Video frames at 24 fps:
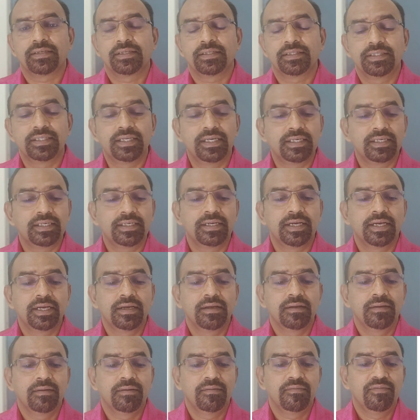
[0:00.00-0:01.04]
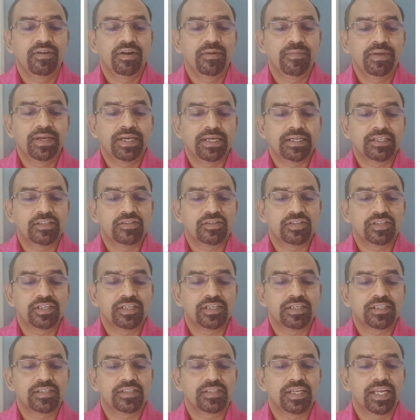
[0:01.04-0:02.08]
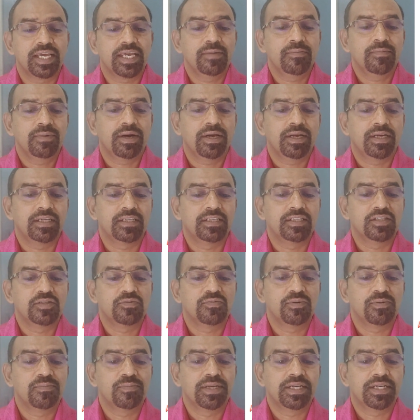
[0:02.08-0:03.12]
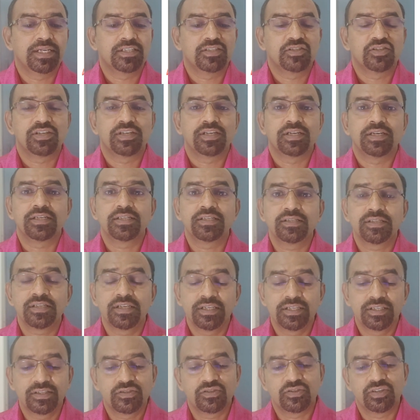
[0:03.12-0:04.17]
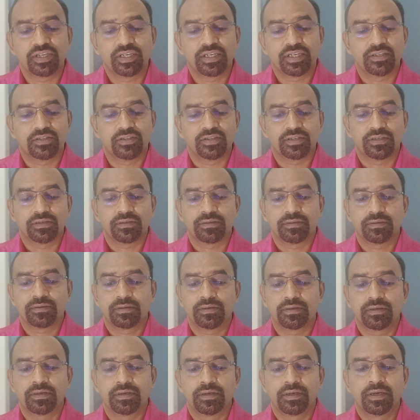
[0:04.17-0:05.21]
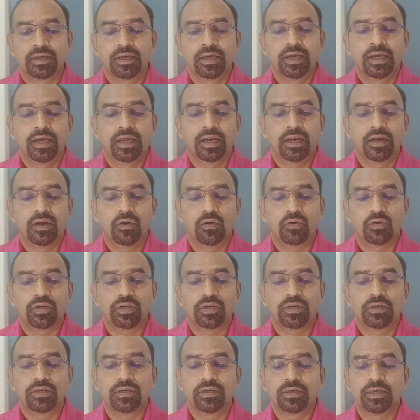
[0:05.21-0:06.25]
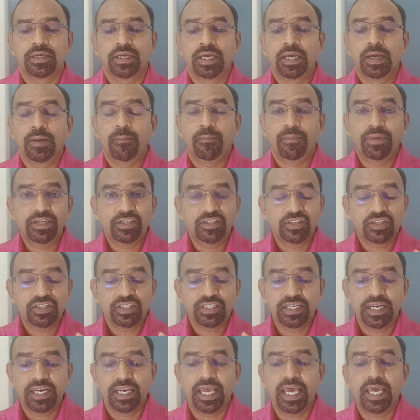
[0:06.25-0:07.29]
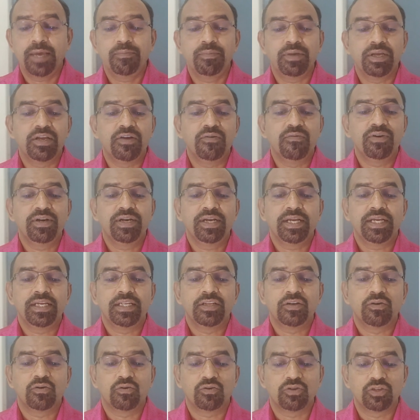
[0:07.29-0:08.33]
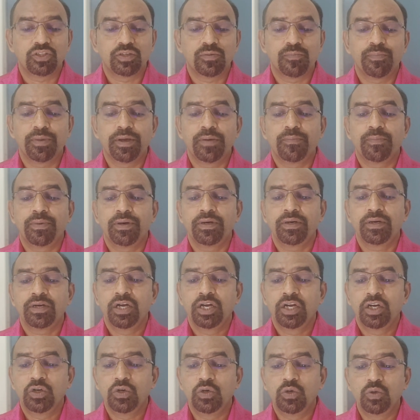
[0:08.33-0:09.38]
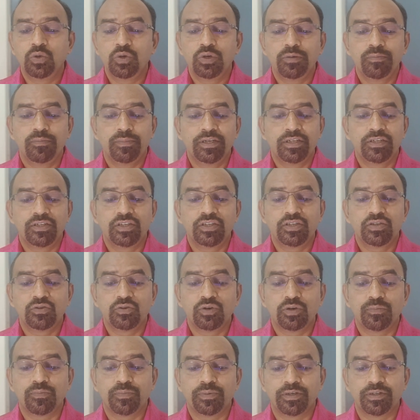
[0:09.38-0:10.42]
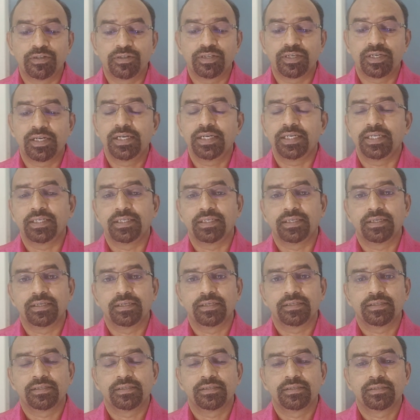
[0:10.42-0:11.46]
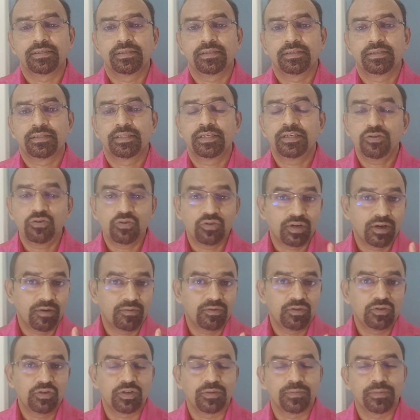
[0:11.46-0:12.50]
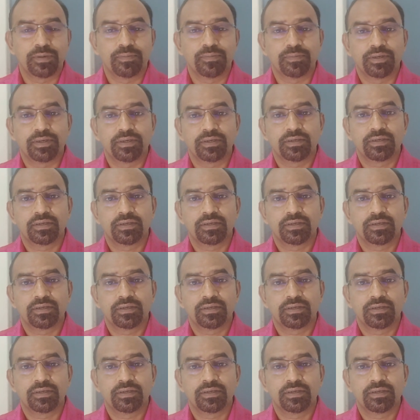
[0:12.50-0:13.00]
That will be considered as name and this will be considered as signature. Note: mention the name given in the question paper. Do not mention your personal details. That you have to remember.